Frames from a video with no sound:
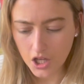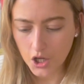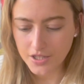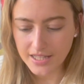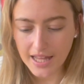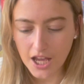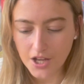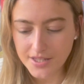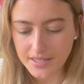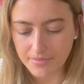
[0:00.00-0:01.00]
until I
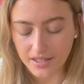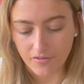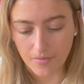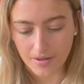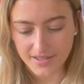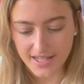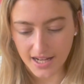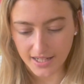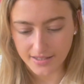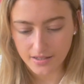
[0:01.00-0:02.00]
heard something from
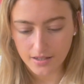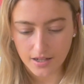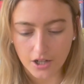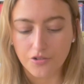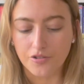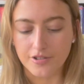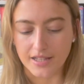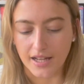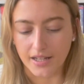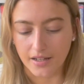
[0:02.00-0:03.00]
outside, a cruise
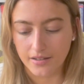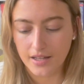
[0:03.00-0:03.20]
liner.